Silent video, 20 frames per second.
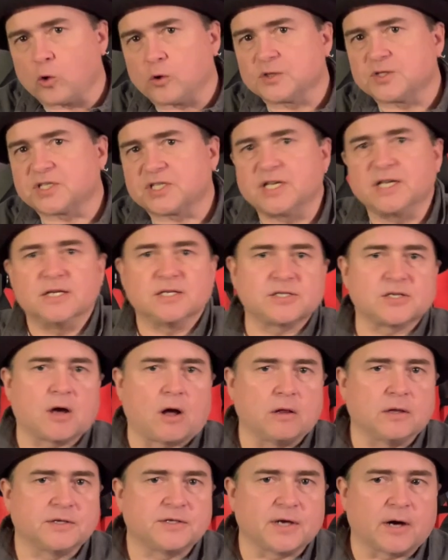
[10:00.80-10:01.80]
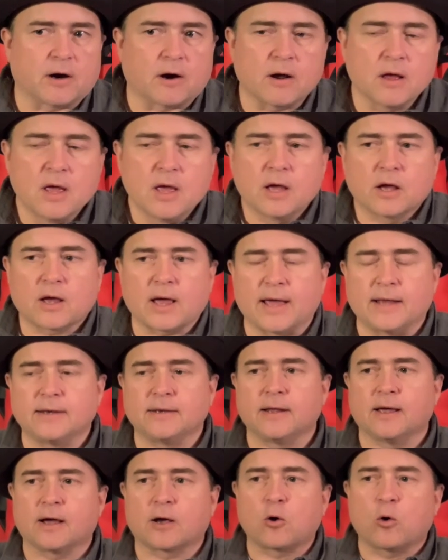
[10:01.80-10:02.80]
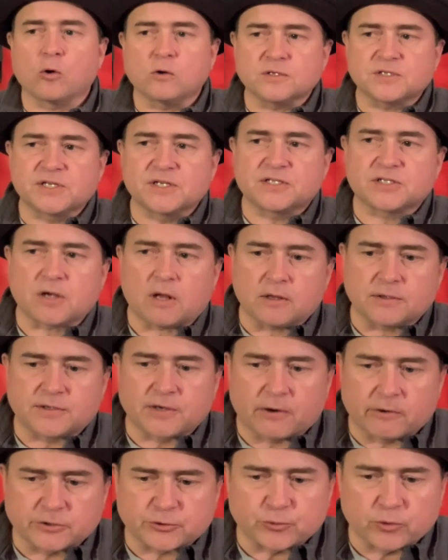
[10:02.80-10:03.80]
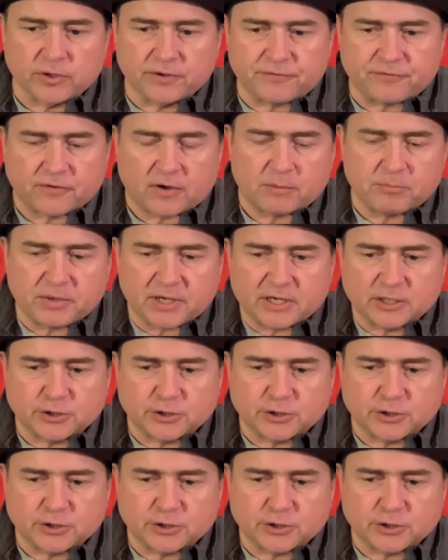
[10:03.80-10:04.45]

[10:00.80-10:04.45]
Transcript: Sea Solitaire. And Coral Sea Solitaire is really fun because